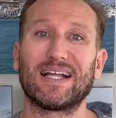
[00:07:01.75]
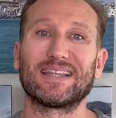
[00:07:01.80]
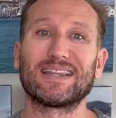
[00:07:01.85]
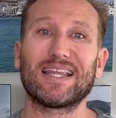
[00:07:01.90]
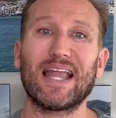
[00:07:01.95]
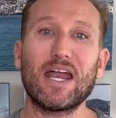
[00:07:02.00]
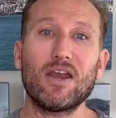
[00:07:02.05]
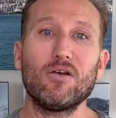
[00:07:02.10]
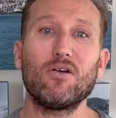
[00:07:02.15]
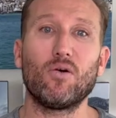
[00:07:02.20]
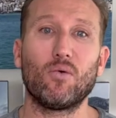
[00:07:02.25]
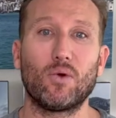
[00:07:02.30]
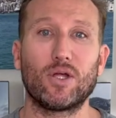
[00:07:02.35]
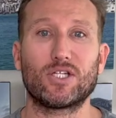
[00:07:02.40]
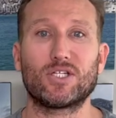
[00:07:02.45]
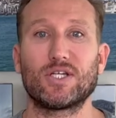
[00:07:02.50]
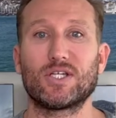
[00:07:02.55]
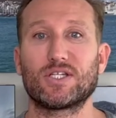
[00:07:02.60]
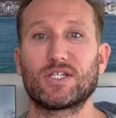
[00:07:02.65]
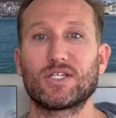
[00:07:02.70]
A letter of
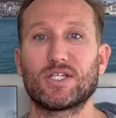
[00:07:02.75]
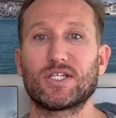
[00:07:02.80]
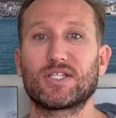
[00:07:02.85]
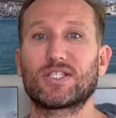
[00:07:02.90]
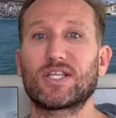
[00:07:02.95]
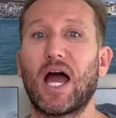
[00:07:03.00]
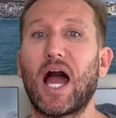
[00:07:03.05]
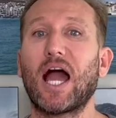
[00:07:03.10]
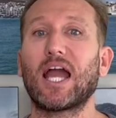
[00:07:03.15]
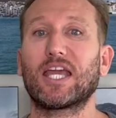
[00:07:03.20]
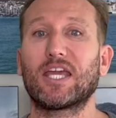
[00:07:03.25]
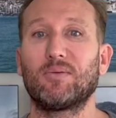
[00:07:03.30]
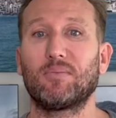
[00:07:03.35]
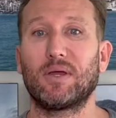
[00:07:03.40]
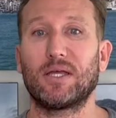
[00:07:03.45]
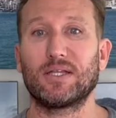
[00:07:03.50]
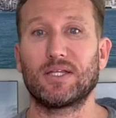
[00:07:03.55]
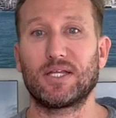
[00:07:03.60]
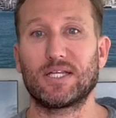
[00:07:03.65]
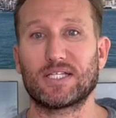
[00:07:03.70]
wishes is a
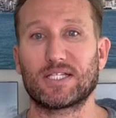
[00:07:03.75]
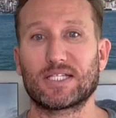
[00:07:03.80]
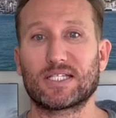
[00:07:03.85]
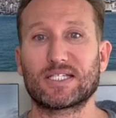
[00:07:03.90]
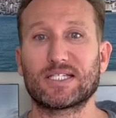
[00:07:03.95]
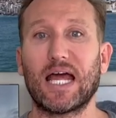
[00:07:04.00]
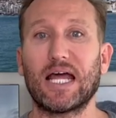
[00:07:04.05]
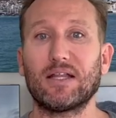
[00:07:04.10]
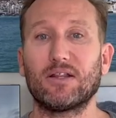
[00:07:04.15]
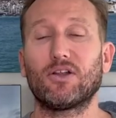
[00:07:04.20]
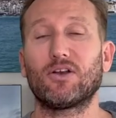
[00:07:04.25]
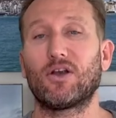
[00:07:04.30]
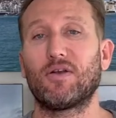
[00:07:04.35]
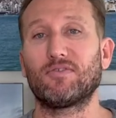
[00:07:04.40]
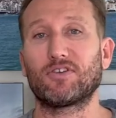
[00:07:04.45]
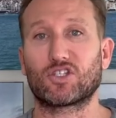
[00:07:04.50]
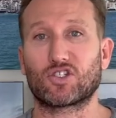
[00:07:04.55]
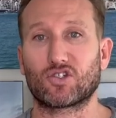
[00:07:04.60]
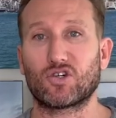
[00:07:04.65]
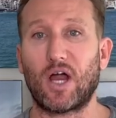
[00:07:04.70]
document that a settler of
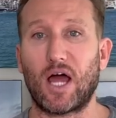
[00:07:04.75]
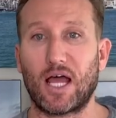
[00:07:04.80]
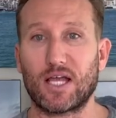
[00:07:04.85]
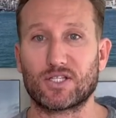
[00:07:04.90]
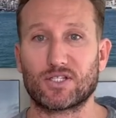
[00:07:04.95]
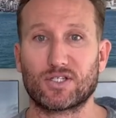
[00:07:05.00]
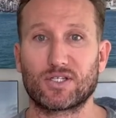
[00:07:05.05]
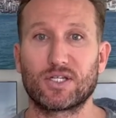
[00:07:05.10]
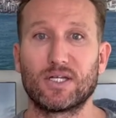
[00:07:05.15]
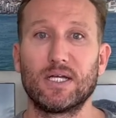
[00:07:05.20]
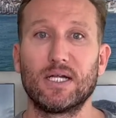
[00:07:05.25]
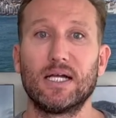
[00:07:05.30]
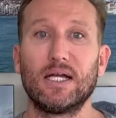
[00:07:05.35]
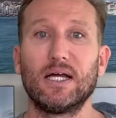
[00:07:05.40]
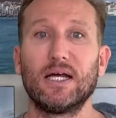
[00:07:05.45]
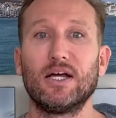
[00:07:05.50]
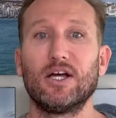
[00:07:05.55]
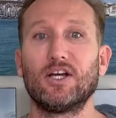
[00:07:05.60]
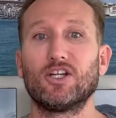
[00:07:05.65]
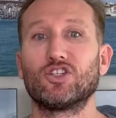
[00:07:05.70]
a trust
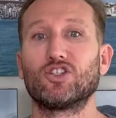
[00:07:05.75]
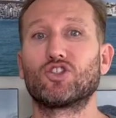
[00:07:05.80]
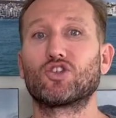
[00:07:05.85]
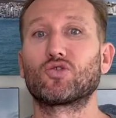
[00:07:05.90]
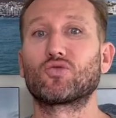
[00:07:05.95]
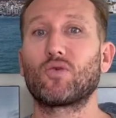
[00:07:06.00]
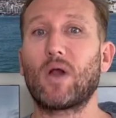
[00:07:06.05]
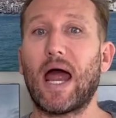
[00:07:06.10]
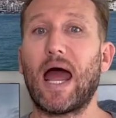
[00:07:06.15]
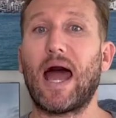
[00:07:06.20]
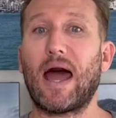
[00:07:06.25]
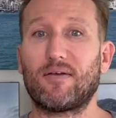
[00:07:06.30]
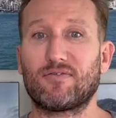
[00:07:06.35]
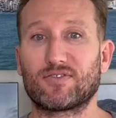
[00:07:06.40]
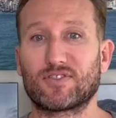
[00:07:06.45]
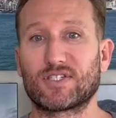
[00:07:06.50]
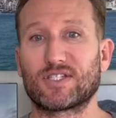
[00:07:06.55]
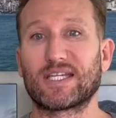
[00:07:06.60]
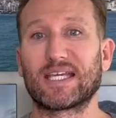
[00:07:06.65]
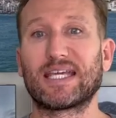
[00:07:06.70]

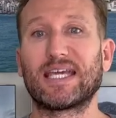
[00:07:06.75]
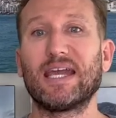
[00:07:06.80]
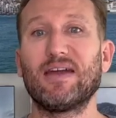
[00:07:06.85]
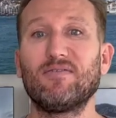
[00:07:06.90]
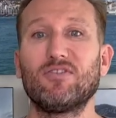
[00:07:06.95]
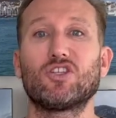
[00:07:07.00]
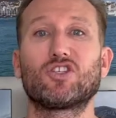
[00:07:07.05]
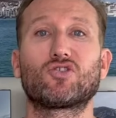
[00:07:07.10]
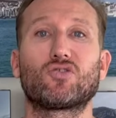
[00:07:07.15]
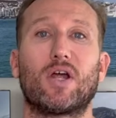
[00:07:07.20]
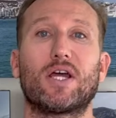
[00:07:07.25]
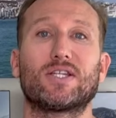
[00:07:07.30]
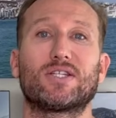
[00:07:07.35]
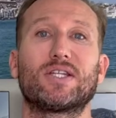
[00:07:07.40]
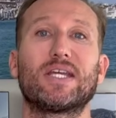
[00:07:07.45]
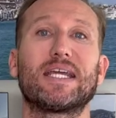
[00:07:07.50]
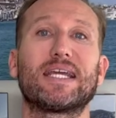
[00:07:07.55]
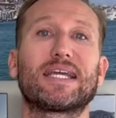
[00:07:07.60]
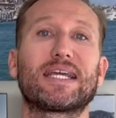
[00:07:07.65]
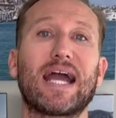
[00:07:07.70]
drafts to give the
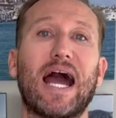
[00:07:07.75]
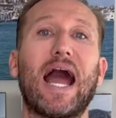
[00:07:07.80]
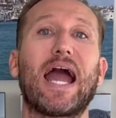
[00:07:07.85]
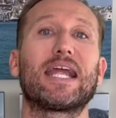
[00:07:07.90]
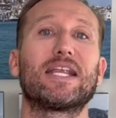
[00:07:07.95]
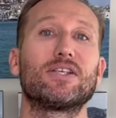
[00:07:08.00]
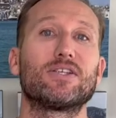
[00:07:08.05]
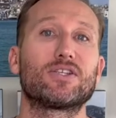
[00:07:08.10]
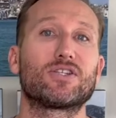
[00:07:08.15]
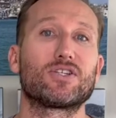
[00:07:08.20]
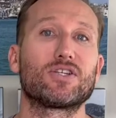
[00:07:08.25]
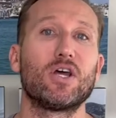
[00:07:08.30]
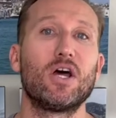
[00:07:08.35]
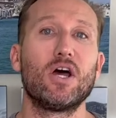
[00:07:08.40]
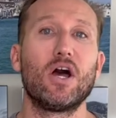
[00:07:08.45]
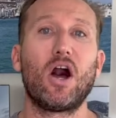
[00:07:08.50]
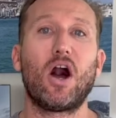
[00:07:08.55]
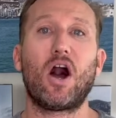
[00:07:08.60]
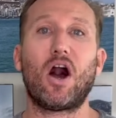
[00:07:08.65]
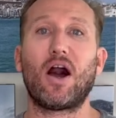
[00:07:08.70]
trustee guidance
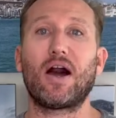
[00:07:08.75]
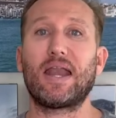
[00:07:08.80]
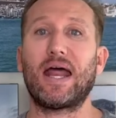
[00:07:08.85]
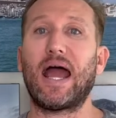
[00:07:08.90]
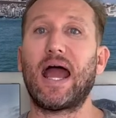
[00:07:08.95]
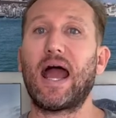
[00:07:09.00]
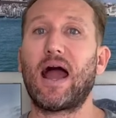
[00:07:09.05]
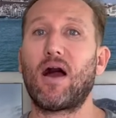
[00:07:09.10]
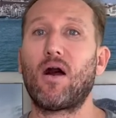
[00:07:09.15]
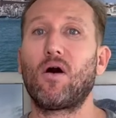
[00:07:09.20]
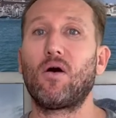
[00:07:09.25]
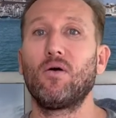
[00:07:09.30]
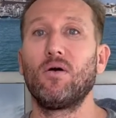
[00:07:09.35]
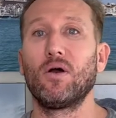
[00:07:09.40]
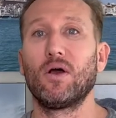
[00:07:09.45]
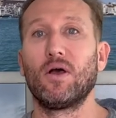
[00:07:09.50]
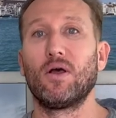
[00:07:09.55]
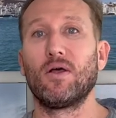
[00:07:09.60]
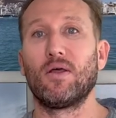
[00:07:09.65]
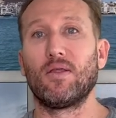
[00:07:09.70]
on
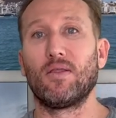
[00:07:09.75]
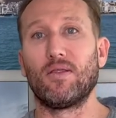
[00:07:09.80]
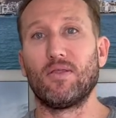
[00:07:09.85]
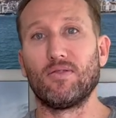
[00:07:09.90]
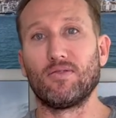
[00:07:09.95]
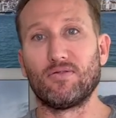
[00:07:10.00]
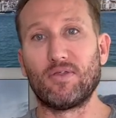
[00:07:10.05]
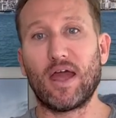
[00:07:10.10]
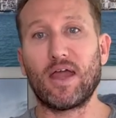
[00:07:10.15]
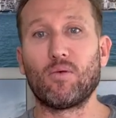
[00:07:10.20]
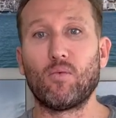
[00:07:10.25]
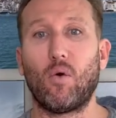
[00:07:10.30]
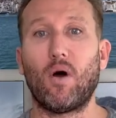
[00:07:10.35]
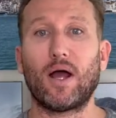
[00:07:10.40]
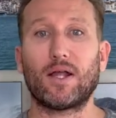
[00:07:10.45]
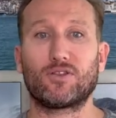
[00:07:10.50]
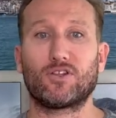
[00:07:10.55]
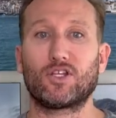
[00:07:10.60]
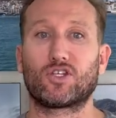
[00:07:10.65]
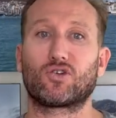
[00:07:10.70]
how they
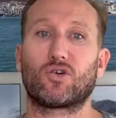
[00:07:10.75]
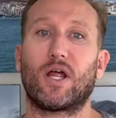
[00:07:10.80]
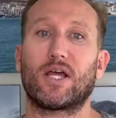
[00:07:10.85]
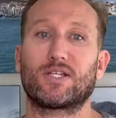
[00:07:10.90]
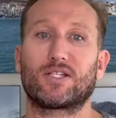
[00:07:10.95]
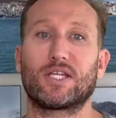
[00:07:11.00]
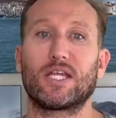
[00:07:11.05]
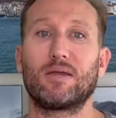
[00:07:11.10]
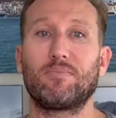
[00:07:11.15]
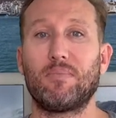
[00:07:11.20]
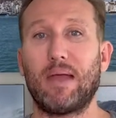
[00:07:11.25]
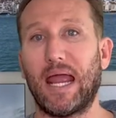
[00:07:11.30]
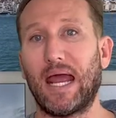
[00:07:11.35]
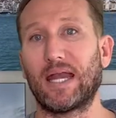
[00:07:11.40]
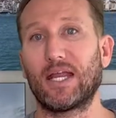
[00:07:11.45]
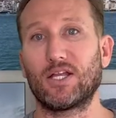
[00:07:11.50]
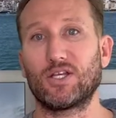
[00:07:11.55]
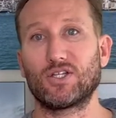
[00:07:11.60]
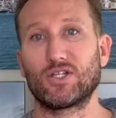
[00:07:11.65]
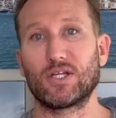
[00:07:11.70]
want the trustee
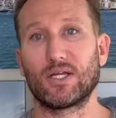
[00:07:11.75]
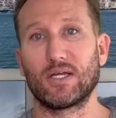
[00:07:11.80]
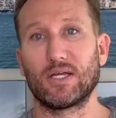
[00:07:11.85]
managed